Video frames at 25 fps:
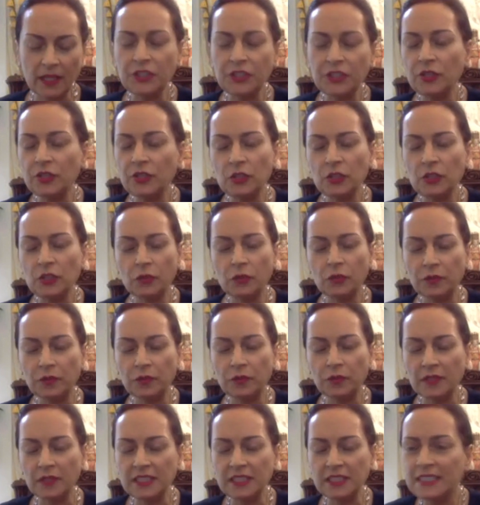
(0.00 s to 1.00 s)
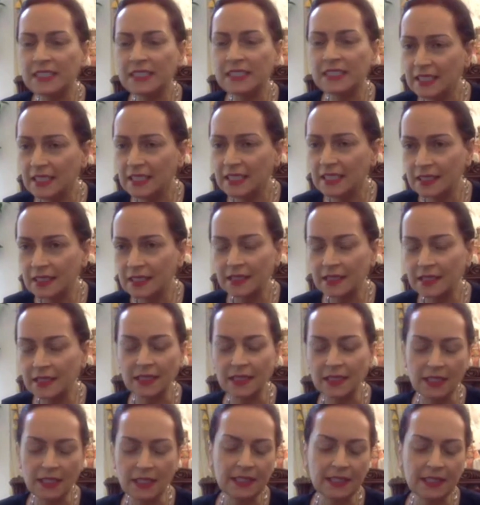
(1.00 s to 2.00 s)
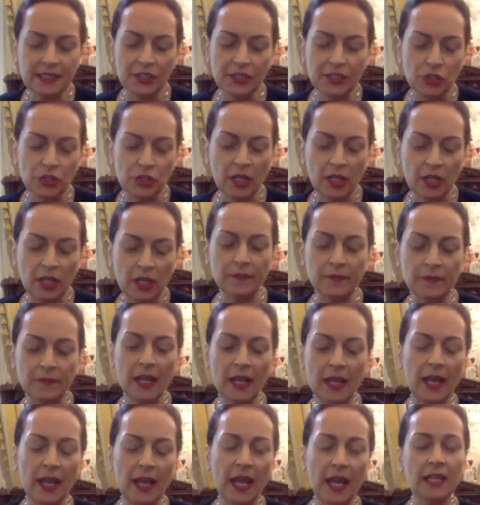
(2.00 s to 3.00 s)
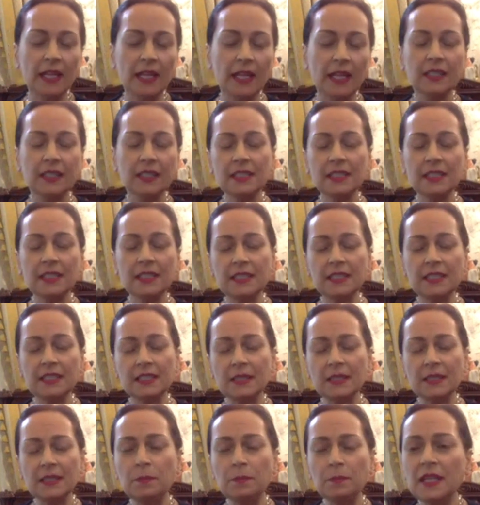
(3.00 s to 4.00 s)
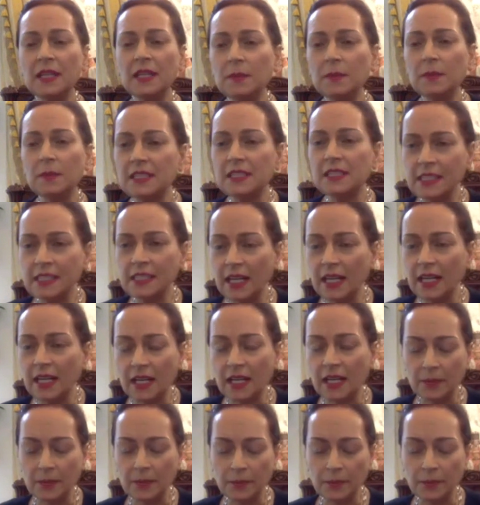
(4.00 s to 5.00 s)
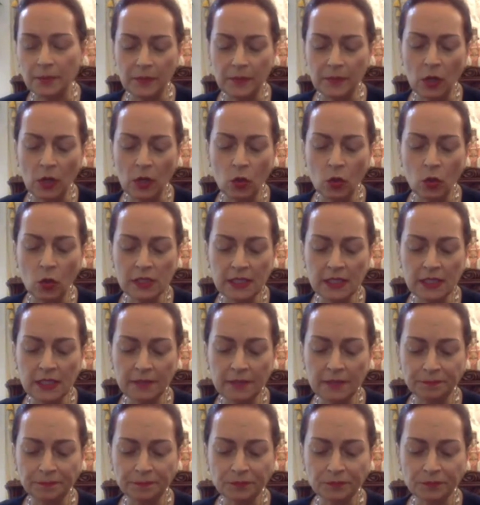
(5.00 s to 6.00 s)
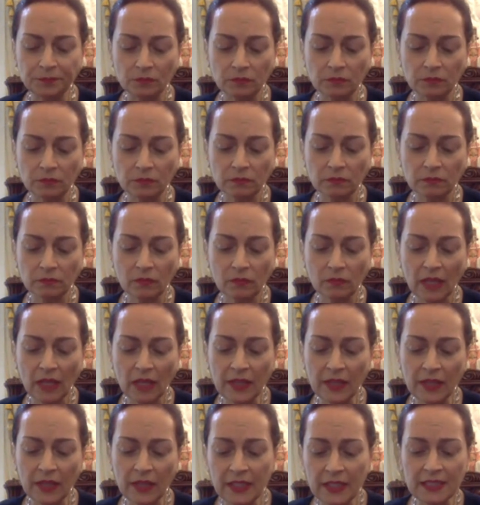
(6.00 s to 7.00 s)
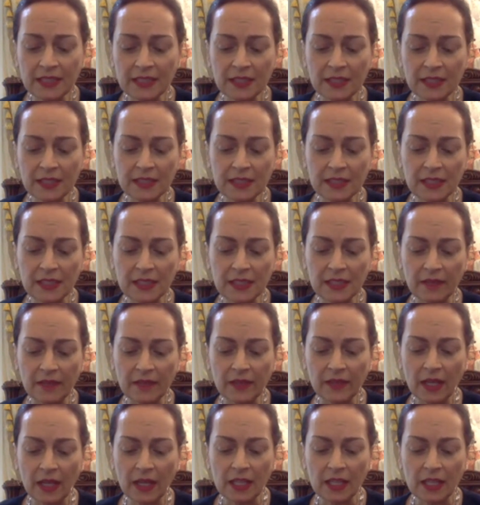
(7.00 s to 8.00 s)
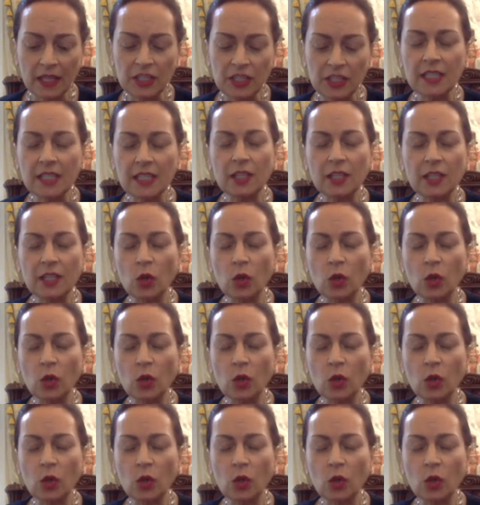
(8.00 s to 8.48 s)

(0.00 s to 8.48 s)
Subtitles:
get rid of diseases and etc. And this is a big mistake, because this is just